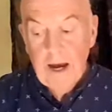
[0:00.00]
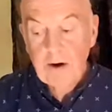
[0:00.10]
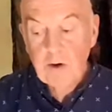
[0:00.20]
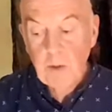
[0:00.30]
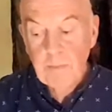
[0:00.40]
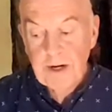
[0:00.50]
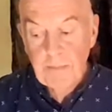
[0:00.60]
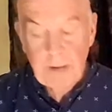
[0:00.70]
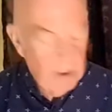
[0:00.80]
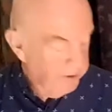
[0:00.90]
group that I
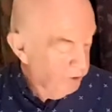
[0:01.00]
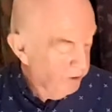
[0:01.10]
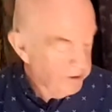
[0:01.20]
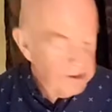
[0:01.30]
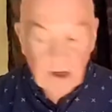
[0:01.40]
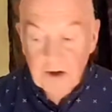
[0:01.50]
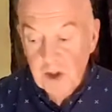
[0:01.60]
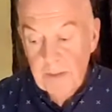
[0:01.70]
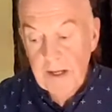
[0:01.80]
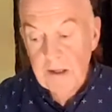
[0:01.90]
play with who are Scottish
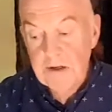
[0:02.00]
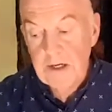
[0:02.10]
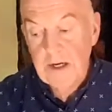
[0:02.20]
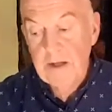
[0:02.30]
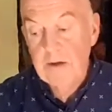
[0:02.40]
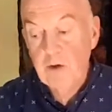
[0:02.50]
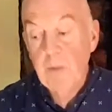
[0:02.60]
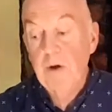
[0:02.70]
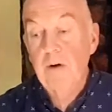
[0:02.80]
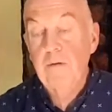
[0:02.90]
based, a group
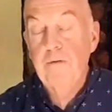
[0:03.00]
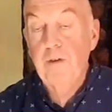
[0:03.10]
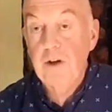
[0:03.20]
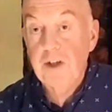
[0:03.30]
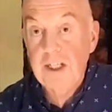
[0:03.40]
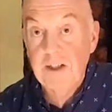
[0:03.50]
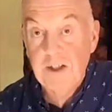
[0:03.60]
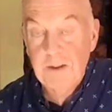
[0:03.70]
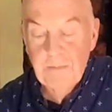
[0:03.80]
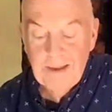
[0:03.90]
called Full
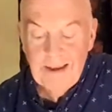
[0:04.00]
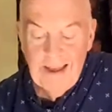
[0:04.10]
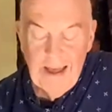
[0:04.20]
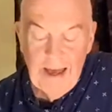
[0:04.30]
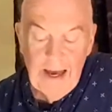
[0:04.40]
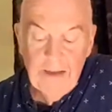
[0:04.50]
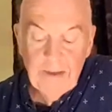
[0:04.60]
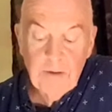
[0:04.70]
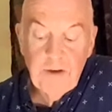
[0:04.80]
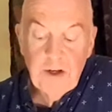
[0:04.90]
Tilt. And
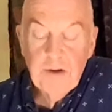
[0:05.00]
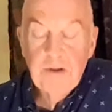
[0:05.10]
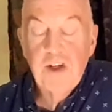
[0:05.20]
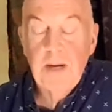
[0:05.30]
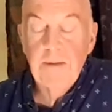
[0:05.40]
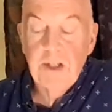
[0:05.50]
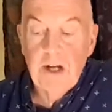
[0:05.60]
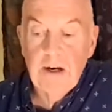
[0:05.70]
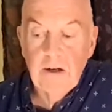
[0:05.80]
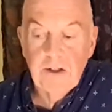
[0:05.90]
that features Gemma
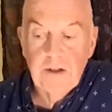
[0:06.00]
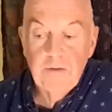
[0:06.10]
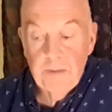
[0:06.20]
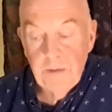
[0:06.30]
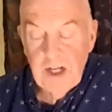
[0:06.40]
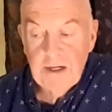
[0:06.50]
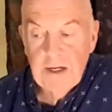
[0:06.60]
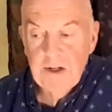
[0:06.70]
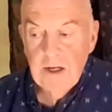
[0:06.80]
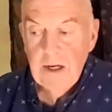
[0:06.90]
Donald from
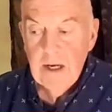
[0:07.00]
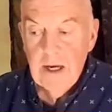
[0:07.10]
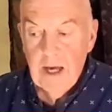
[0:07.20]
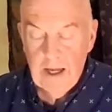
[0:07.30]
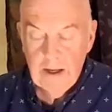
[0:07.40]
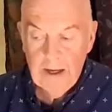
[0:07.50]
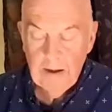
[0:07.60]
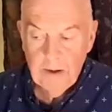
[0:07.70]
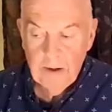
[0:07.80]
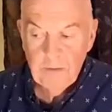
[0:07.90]
Shetland
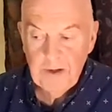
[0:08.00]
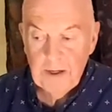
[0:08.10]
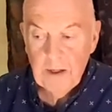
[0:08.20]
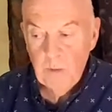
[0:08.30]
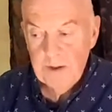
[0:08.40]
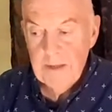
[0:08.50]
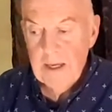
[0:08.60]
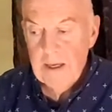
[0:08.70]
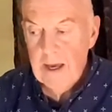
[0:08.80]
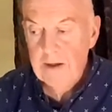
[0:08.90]
on fiddle with
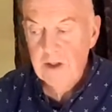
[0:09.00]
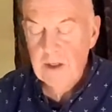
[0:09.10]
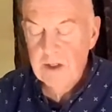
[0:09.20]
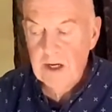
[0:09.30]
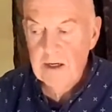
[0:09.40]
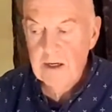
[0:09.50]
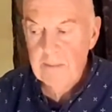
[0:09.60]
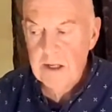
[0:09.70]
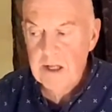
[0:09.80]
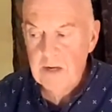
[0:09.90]
me, Gemma Donald and myself